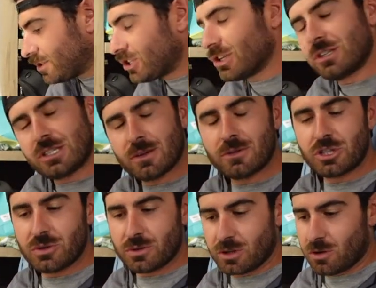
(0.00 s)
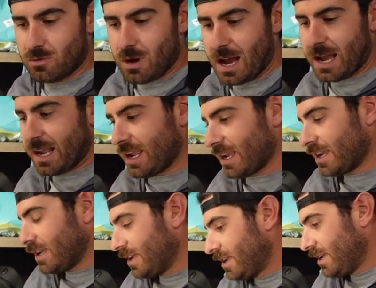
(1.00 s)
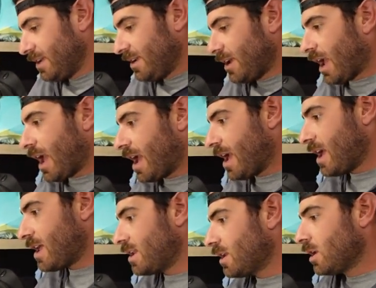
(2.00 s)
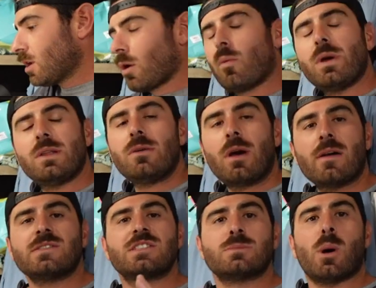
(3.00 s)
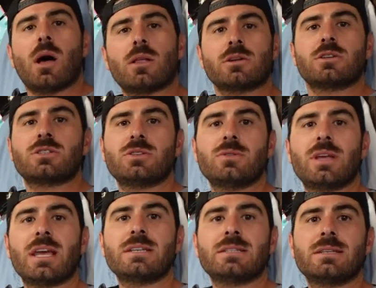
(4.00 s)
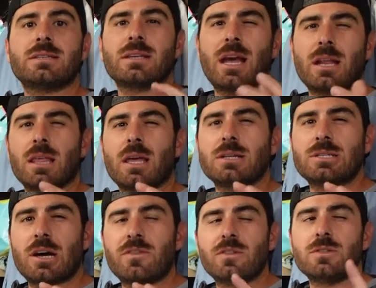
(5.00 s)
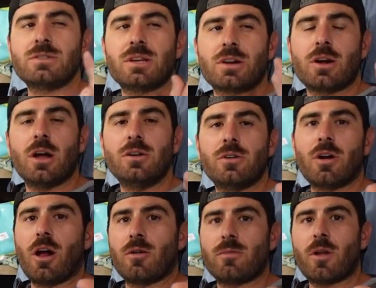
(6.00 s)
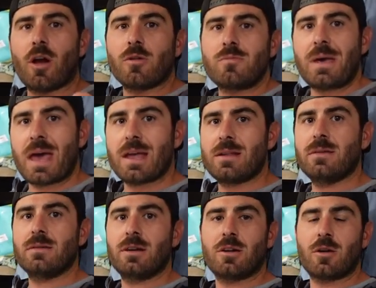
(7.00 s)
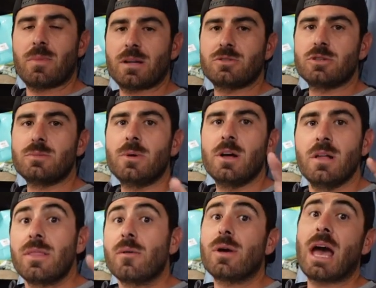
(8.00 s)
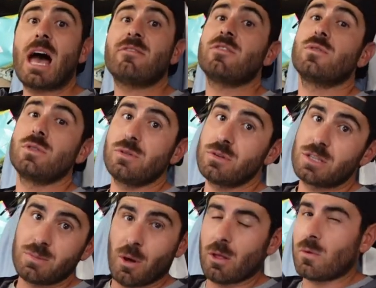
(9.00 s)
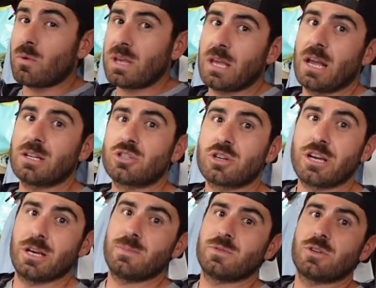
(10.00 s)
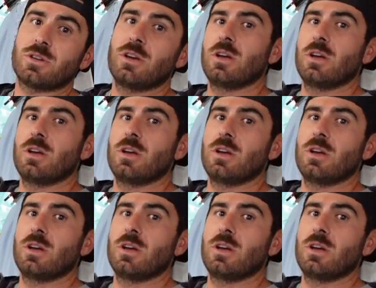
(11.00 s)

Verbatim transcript: she used it when she went to Hawaii. And we do have smaller suitcases, kind of like duffels, that are under our, our bed in our bedroom that we have if we're doing smaller weekend trips or